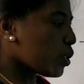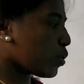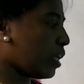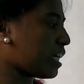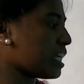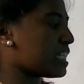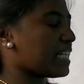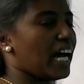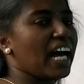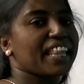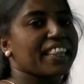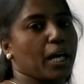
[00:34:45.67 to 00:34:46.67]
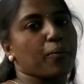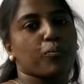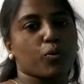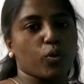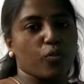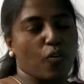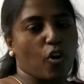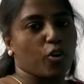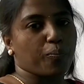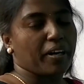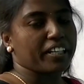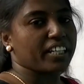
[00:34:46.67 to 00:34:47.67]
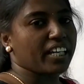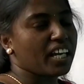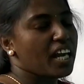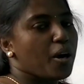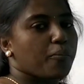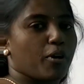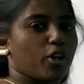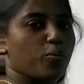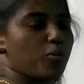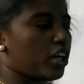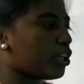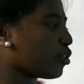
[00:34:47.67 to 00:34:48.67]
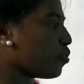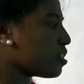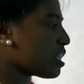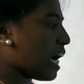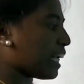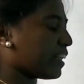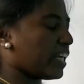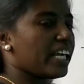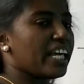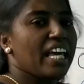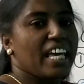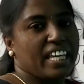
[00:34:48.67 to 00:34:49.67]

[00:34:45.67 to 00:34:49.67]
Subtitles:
so that is the thumb rule followed by the biomolecules or the